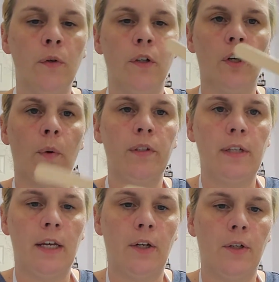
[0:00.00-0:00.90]
you can always
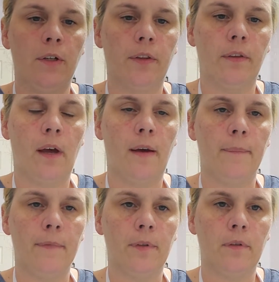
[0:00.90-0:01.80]
take your
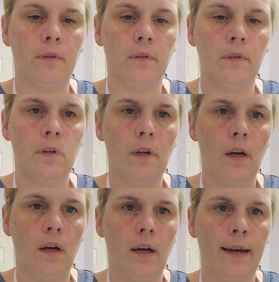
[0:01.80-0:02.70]

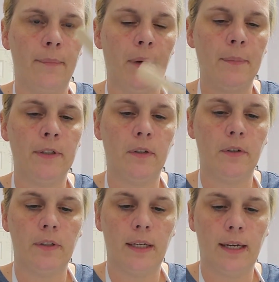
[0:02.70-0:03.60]
a popsicle
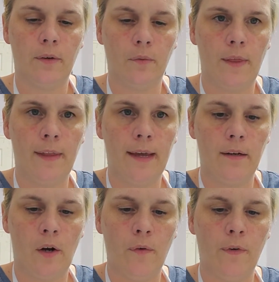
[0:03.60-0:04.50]
stick and run that
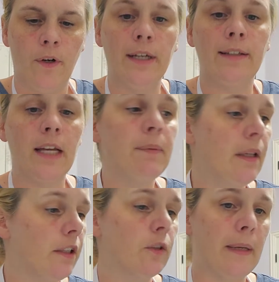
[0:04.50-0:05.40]
over. It's going to be
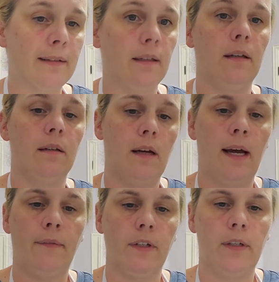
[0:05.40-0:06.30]
a little messy, I
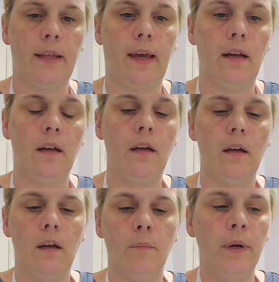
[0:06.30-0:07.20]
have to say that.
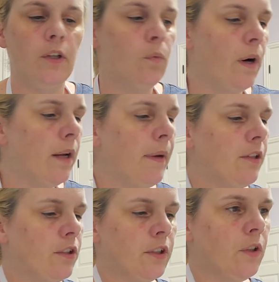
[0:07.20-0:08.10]
But you want to
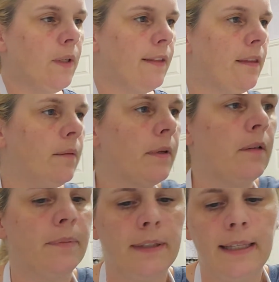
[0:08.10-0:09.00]
make sure you get them
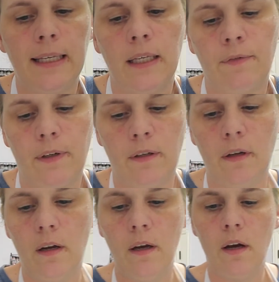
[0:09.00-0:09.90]
completely even,
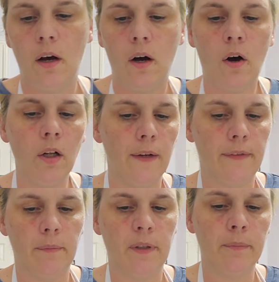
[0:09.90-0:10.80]
all of
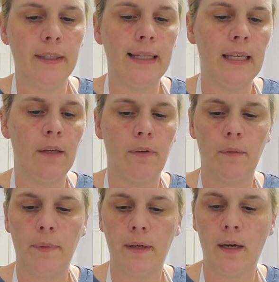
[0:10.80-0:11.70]
them completely
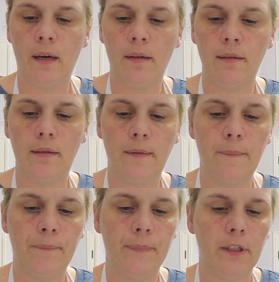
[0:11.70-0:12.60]
even, because
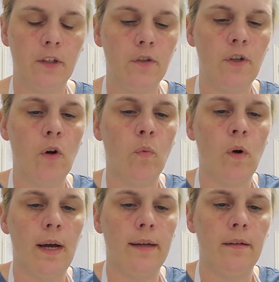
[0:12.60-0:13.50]
you don't
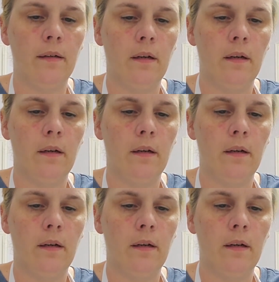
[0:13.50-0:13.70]
want